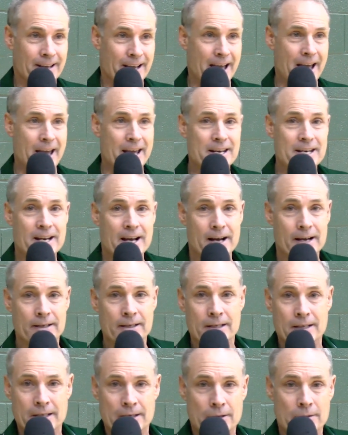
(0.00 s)
And uh,
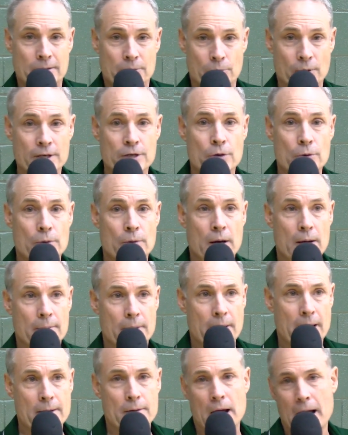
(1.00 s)
we do,
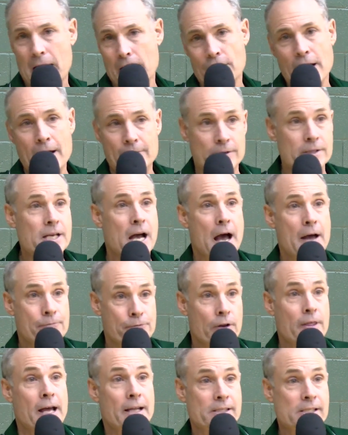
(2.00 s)
and I don't have a time
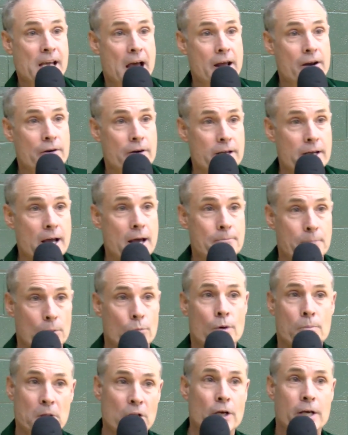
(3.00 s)
for that Saturday yet, but
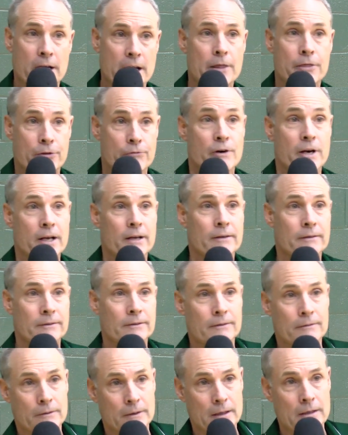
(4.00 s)
we're looking at three.
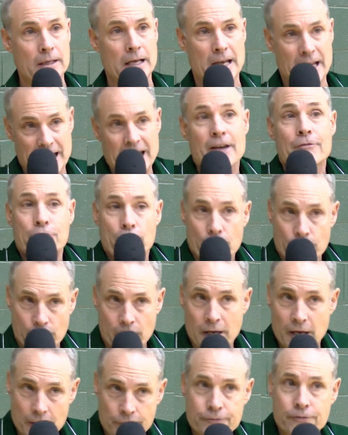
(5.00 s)
If,
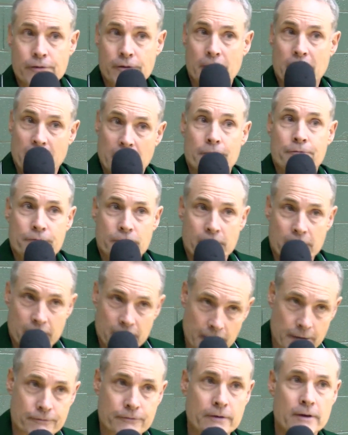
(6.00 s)
if, if,
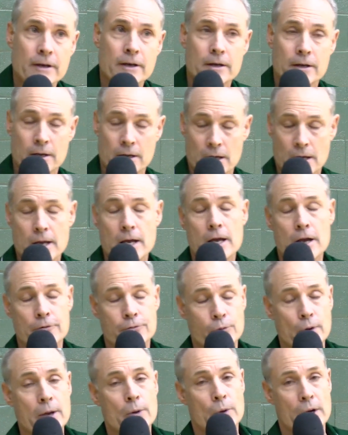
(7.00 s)
if
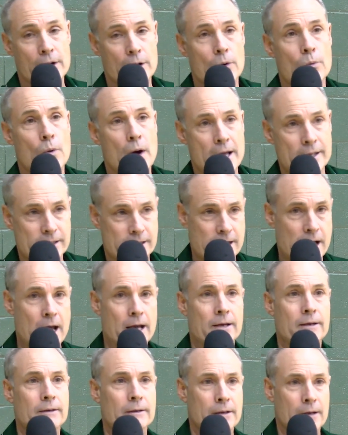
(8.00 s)
if we win on
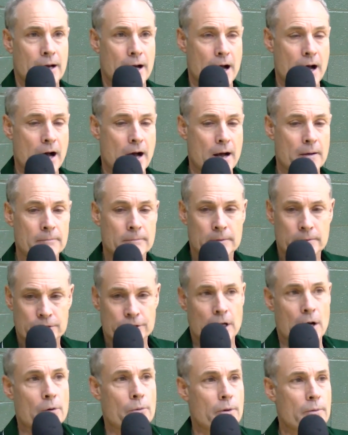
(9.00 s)
Wednesday. Um,
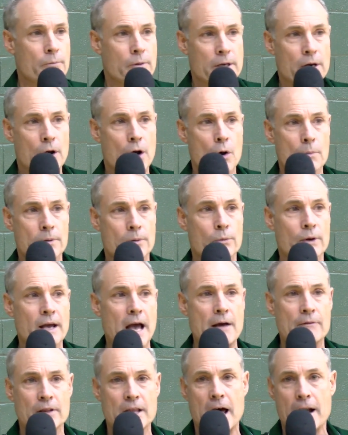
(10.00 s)
so we, we are hoping we
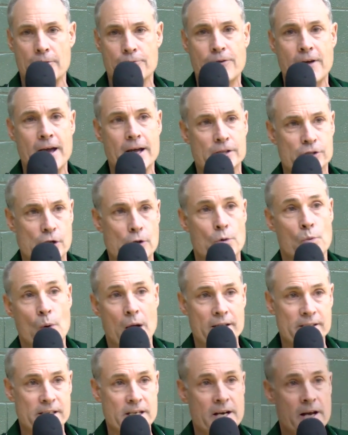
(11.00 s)
have a lot of fans on
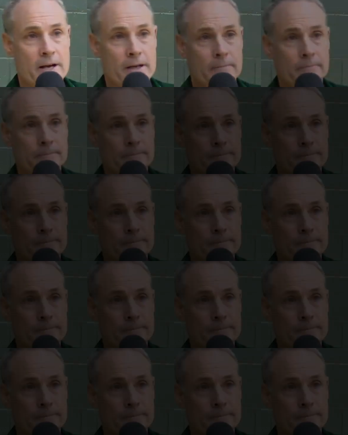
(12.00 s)
Wednesday night.